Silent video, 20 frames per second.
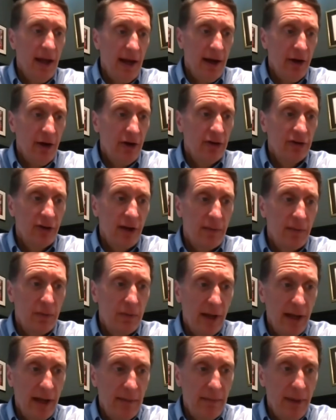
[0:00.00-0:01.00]
areas like
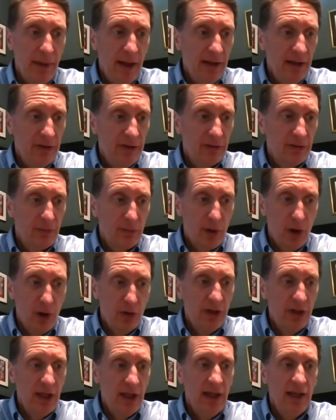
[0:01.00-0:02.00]
plant-based
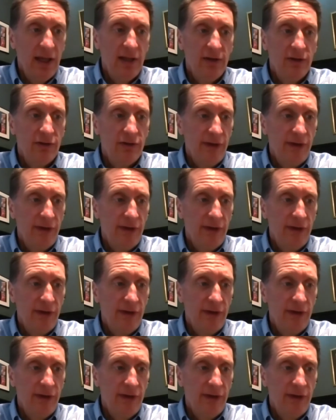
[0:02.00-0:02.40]
proteins,